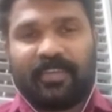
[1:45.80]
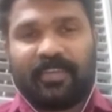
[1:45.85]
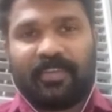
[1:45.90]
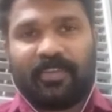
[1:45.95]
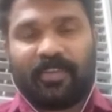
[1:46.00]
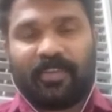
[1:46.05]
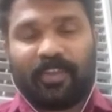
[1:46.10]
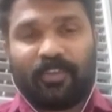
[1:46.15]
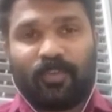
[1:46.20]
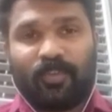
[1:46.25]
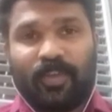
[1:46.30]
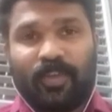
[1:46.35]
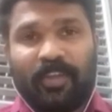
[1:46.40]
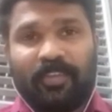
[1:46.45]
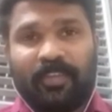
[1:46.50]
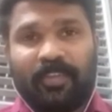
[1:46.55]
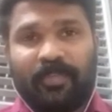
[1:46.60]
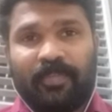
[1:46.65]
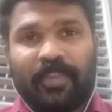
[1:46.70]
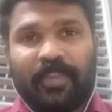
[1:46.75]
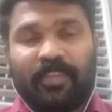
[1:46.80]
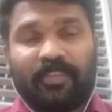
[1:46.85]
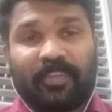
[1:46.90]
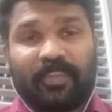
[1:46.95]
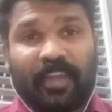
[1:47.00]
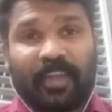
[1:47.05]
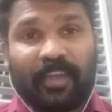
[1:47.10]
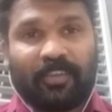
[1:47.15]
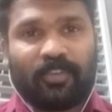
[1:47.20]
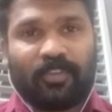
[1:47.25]
Okay, students.
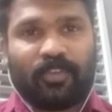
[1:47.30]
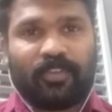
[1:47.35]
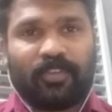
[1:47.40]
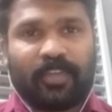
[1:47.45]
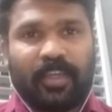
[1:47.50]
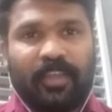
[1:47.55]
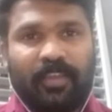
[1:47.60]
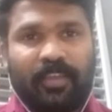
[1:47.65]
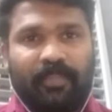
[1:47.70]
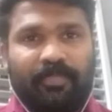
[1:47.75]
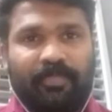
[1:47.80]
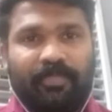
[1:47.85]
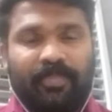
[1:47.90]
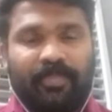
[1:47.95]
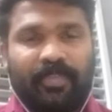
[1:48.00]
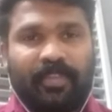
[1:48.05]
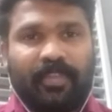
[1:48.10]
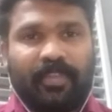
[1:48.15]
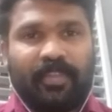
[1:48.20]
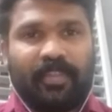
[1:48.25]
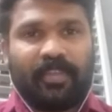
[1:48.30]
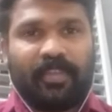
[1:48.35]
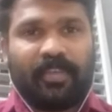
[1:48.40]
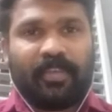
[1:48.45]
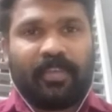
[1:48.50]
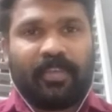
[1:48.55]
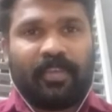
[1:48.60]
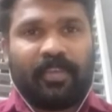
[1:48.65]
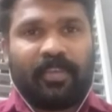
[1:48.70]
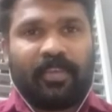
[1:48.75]
Start to study.
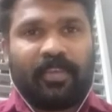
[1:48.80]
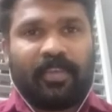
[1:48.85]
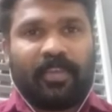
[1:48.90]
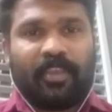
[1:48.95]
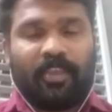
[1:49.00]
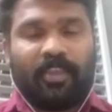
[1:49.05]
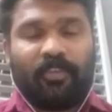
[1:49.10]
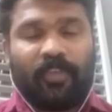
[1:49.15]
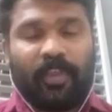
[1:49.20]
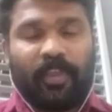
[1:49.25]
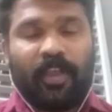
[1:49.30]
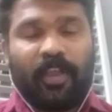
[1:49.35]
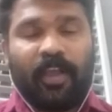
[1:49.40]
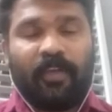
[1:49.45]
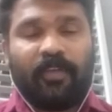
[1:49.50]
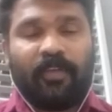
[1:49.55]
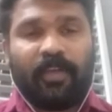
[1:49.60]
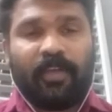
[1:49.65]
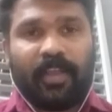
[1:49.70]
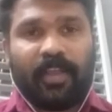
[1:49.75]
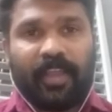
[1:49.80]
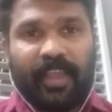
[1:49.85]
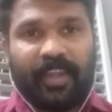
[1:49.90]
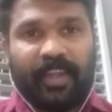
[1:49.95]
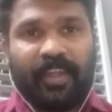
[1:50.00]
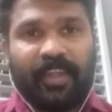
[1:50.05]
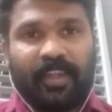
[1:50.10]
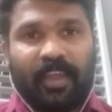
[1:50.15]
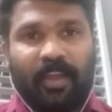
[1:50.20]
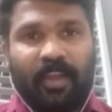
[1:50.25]
If you have
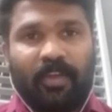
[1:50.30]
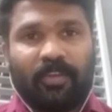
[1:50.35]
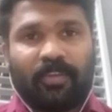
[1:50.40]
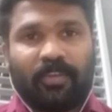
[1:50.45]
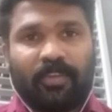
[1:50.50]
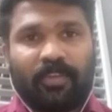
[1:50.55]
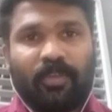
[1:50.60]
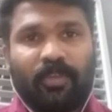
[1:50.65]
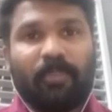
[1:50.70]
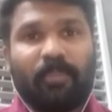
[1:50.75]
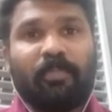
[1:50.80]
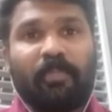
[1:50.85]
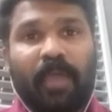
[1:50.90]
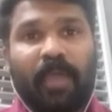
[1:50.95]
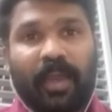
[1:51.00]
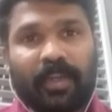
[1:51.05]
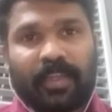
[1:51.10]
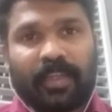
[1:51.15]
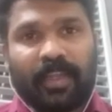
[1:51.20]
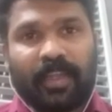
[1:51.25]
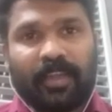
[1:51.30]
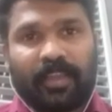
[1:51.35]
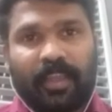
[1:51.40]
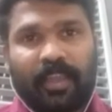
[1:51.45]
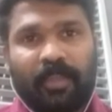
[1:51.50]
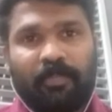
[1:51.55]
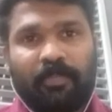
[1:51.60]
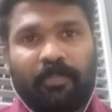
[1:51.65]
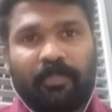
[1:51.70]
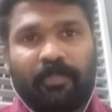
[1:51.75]
any doubt, you mark and
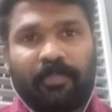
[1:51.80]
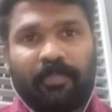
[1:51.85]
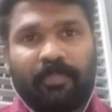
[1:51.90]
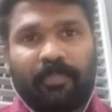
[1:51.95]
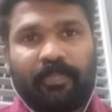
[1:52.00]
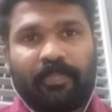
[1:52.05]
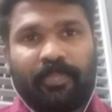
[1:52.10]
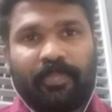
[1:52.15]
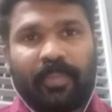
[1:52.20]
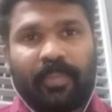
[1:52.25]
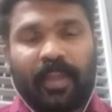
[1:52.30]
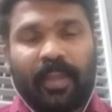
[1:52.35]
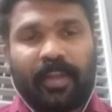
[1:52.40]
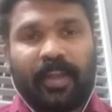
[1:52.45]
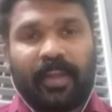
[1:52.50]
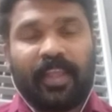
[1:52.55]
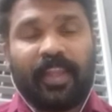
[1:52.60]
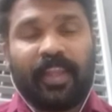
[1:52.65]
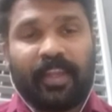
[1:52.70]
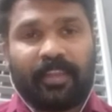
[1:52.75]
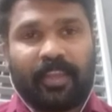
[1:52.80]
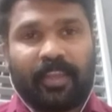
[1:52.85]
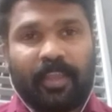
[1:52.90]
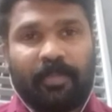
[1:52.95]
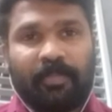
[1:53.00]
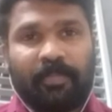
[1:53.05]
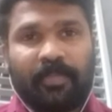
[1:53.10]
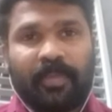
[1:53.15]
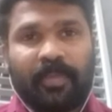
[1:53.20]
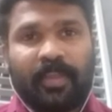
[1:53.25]
keep, underline and
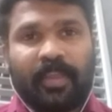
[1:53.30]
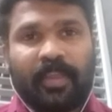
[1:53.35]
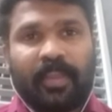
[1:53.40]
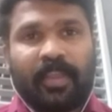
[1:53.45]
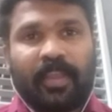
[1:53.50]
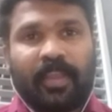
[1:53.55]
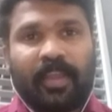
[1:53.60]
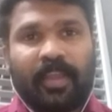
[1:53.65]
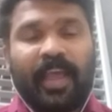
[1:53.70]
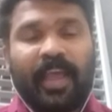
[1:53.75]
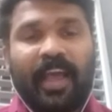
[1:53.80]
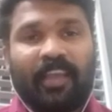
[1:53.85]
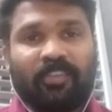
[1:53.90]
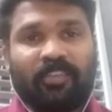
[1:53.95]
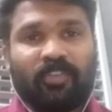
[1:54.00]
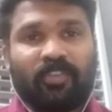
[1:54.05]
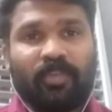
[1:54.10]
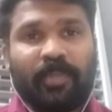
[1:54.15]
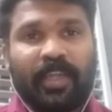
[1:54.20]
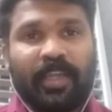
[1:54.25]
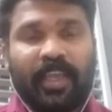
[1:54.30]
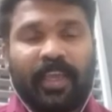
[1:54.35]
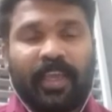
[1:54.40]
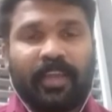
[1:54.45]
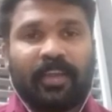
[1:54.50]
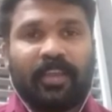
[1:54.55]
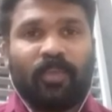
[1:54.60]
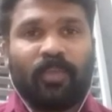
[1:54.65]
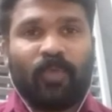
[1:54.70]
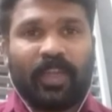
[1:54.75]
keep, and ask to me
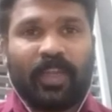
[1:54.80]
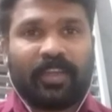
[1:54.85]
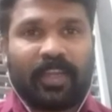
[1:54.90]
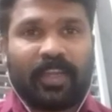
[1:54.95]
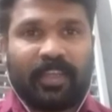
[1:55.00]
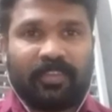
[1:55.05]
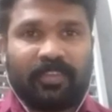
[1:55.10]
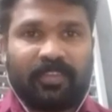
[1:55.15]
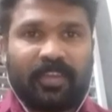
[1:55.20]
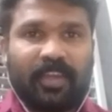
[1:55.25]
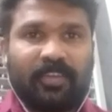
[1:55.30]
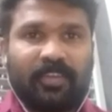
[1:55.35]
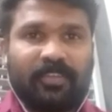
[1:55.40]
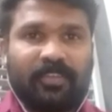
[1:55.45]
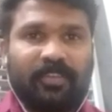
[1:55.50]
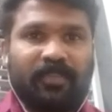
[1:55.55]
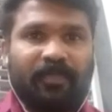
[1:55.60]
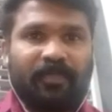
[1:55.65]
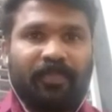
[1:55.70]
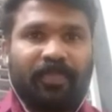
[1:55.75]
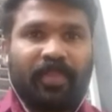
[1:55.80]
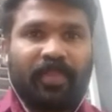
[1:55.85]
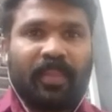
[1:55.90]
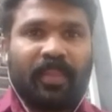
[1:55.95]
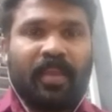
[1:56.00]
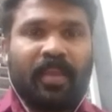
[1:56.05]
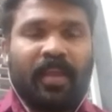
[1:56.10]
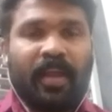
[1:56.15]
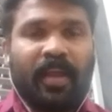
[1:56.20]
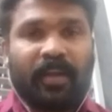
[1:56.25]
directly when class starts.
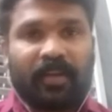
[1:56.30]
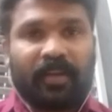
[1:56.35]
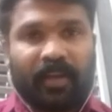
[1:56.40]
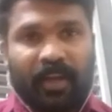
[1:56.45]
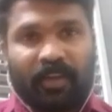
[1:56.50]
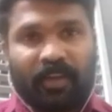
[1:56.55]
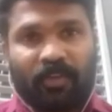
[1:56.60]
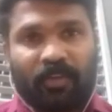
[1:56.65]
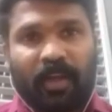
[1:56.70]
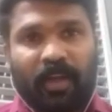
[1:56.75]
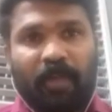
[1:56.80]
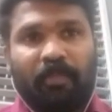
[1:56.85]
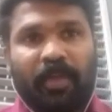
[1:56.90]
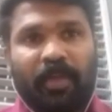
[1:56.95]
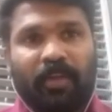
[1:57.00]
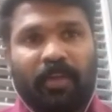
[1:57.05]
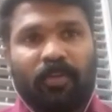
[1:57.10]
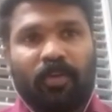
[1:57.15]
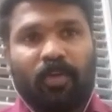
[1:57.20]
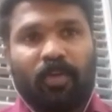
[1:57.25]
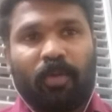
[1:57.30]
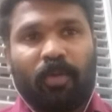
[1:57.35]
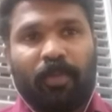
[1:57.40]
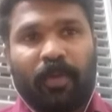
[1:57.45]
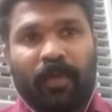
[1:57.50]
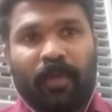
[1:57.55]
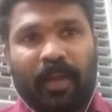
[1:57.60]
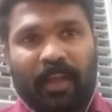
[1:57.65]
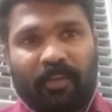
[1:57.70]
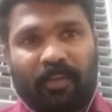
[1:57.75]
And try to complete your copy
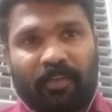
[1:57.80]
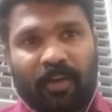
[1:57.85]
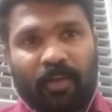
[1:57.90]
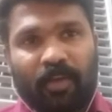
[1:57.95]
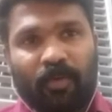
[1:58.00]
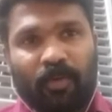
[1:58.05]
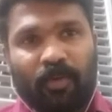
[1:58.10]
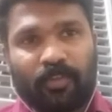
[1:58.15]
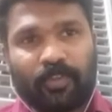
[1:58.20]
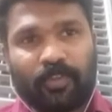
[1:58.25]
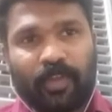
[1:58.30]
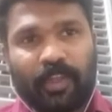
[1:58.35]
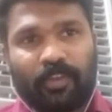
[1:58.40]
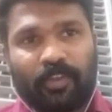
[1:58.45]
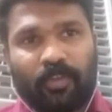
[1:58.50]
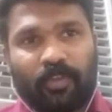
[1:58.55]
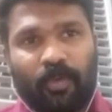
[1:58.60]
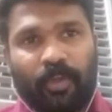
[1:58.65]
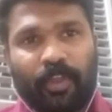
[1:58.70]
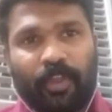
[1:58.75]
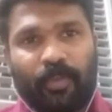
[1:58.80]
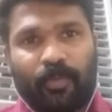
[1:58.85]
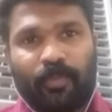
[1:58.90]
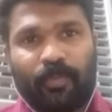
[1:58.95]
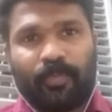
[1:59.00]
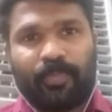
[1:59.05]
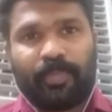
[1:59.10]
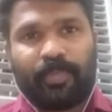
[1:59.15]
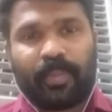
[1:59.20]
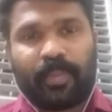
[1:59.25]
work. Yesterday also I told you,
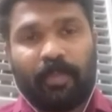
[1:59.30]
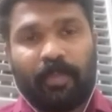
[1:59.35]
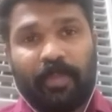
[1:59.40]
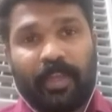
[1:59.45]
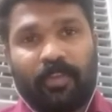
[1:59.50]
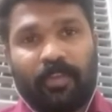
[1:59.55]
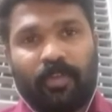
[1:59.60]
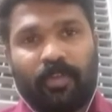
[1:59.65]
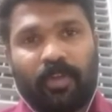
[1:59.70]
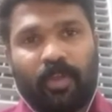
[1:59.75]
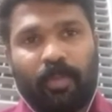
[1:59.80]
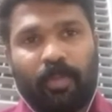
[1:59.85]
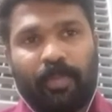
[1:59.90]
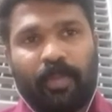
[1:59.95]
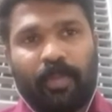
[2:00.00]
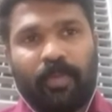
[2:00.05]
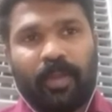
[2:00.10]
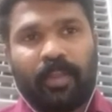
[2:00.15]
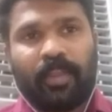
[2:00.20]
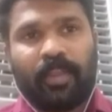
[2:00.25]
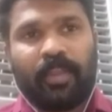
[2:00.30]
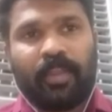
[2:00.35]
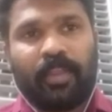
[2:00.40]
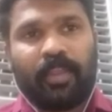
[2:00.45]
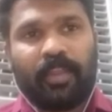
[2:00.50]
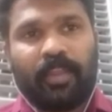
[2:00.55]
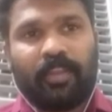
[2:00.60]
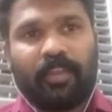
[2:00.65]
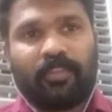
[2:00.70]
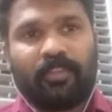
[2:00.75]
complete your copy work.
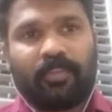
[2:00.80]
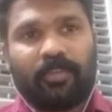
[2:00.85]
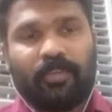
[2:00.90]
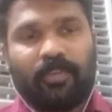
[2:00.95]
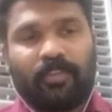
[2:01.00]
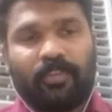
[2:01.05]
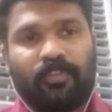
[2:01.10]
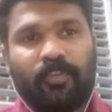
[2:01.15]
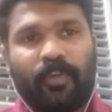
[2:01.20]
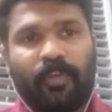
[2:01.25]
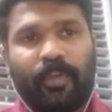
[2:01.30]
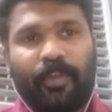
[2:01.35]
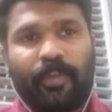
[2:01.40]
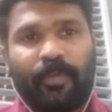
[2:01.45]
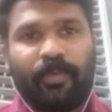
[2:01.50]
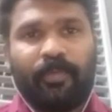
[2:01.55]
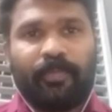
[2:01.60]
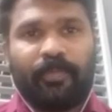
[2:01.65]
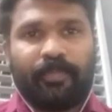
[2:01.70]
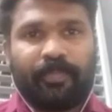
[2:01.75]
It is good for you.